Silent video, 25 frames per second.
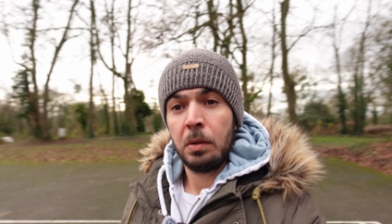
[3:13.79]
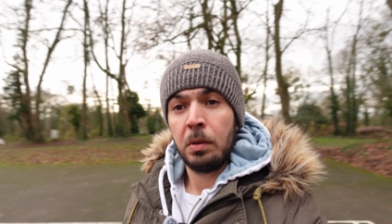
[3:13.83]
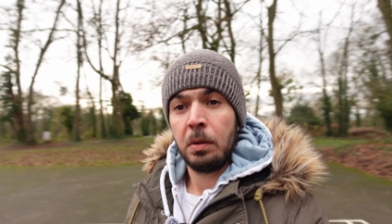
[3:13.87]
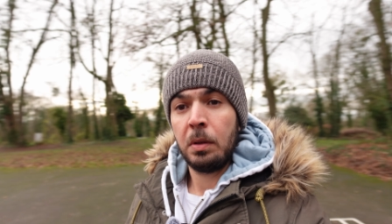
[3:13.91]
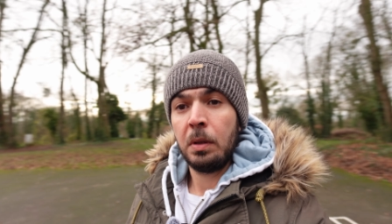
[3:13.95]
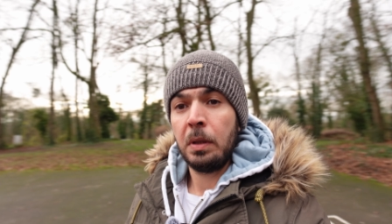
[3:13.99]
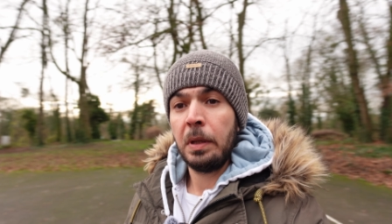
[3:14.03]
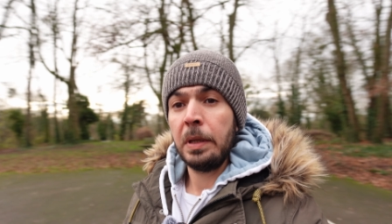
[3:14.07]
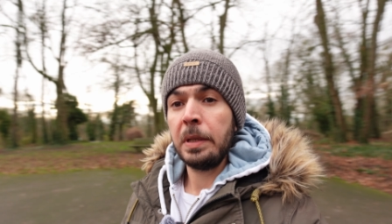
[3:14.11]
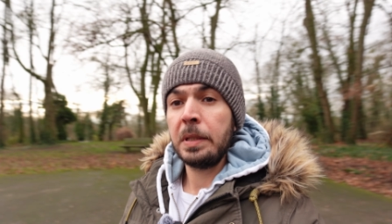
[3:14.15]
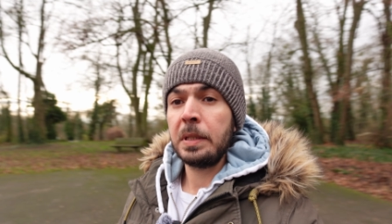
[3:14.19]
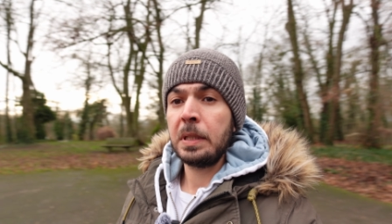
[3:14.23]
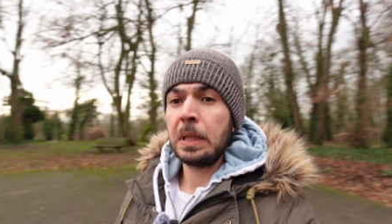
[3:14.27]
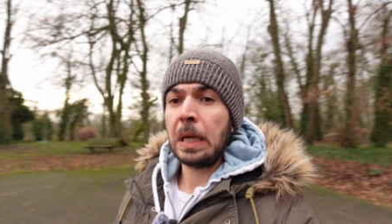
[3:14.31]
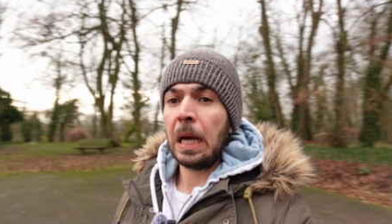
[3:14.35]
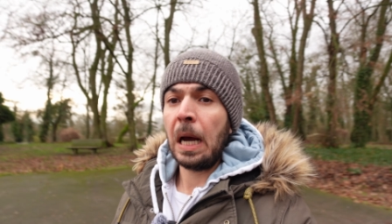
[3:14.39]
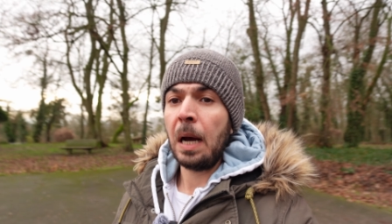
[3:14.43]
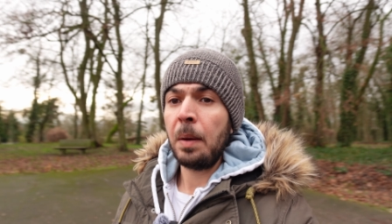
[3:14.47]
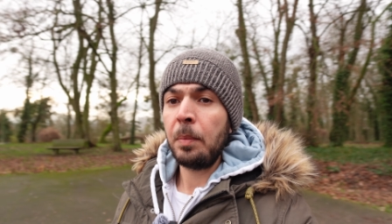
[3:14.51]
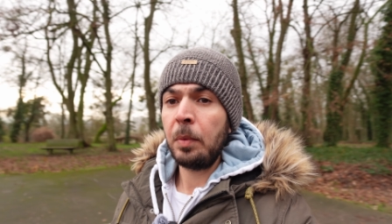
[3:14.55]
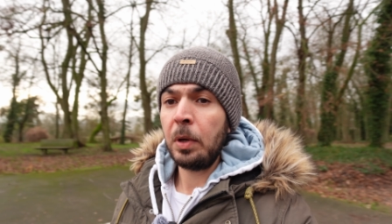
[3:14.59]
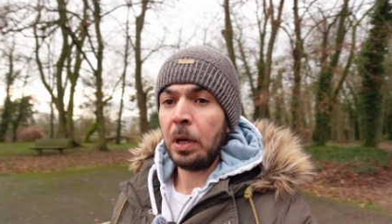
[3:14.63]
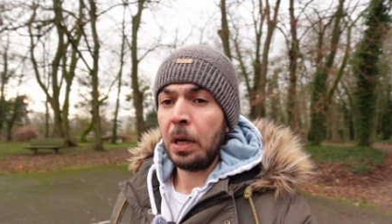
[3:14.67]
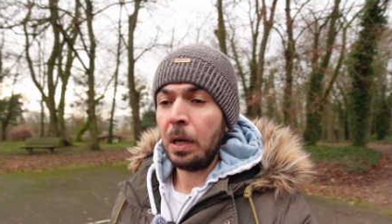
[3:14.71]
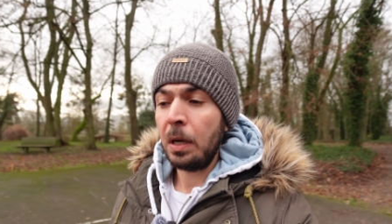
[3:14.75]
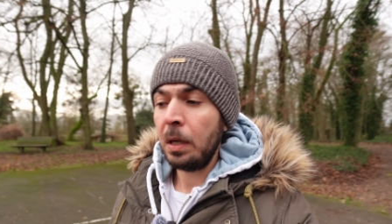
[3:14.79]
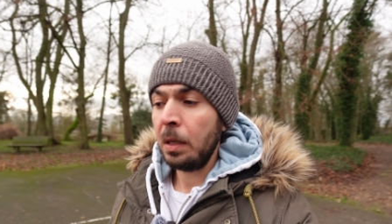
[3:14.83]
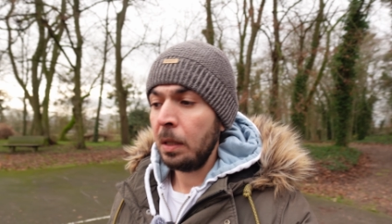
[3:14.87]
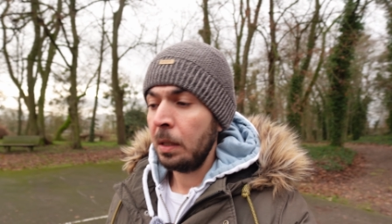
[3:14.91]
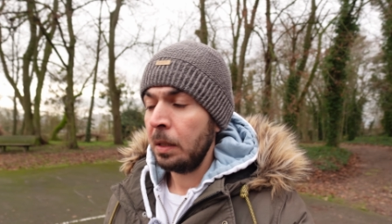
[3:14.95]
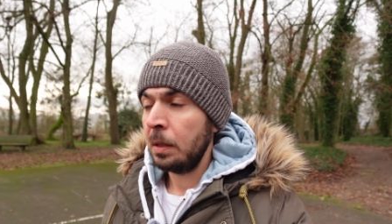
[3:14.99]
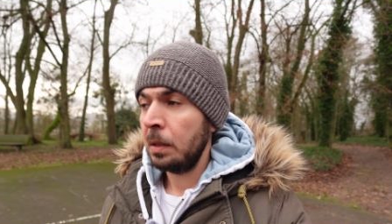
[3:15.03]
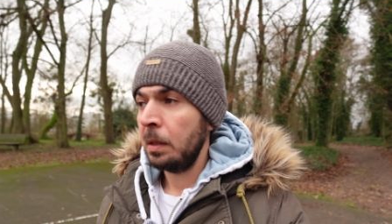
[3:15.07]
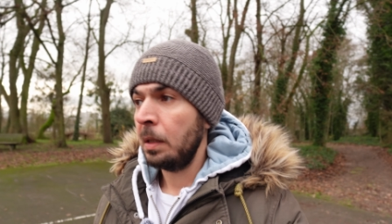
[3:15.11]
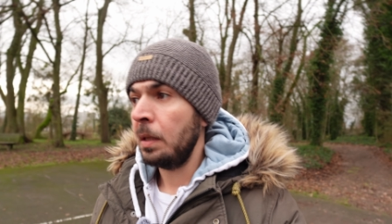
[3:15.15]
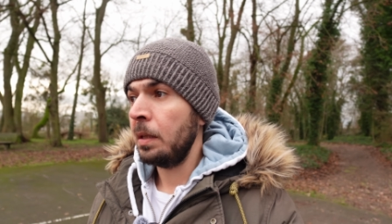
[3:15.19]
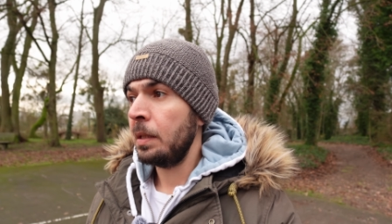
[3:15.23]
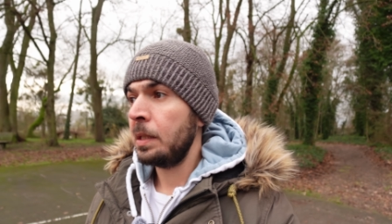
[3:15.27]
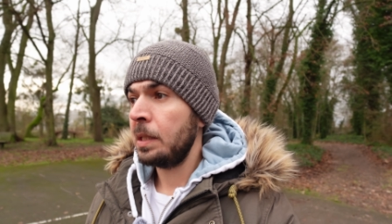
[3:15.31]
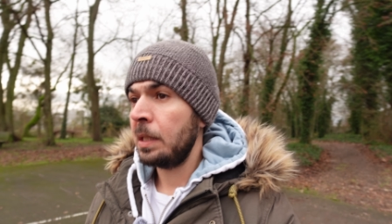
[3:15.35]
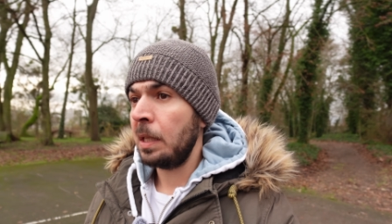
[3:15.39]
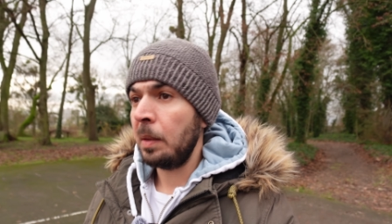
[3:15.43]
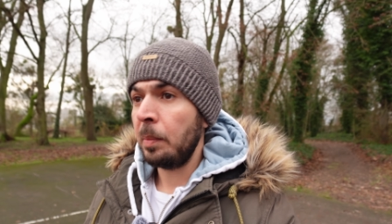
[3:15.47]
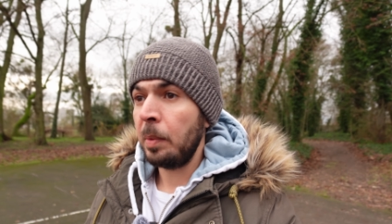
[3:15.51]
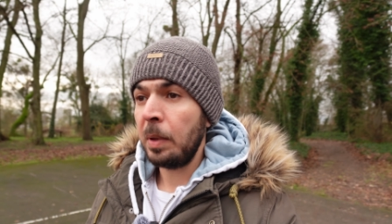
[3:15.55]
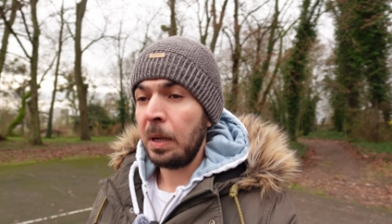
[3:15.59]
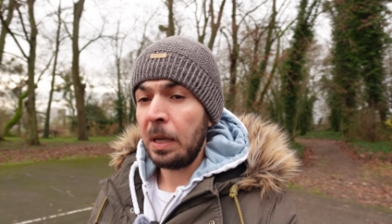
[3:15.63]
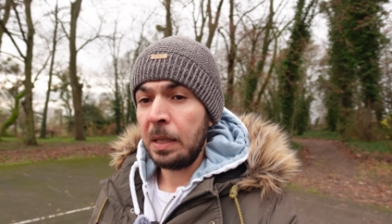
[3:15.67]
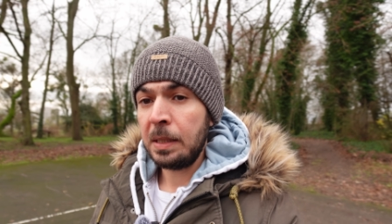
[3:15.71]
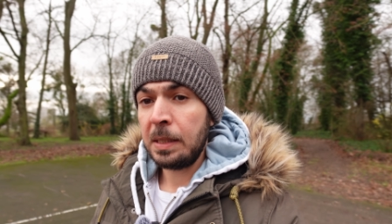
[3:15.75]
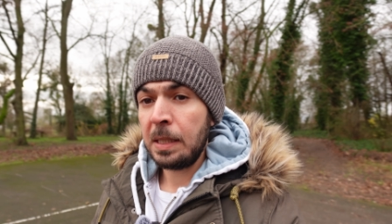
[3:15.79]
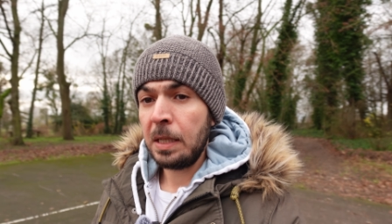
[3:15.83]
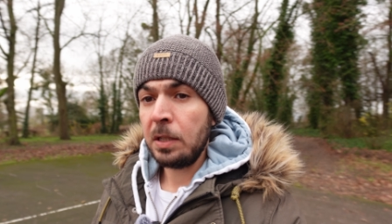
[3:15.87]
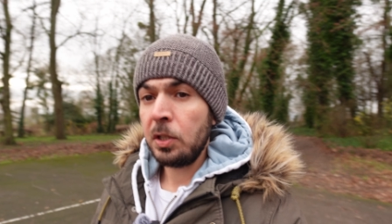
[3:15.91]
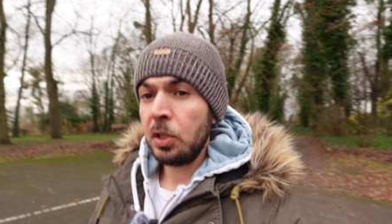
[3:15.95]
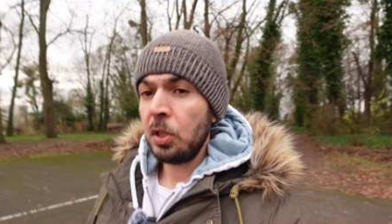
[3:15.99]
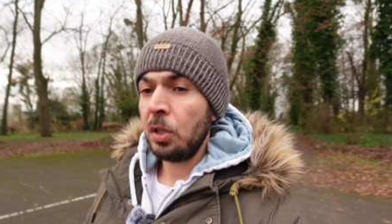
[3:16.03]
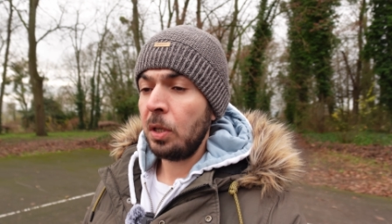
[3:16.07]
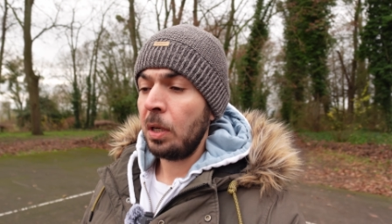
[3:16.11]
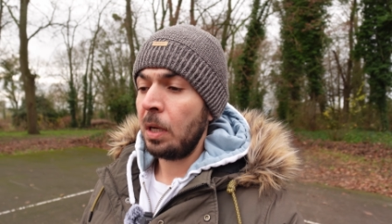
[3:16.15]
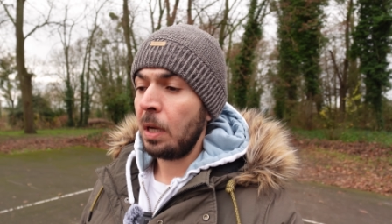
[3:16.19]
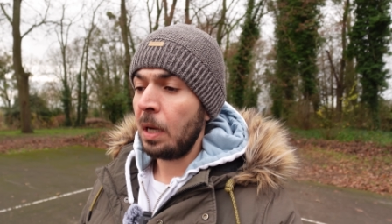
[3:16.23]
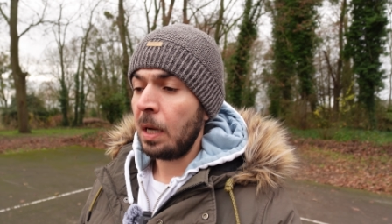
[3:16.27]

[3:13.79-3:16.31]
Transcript: this camera, this stabilization.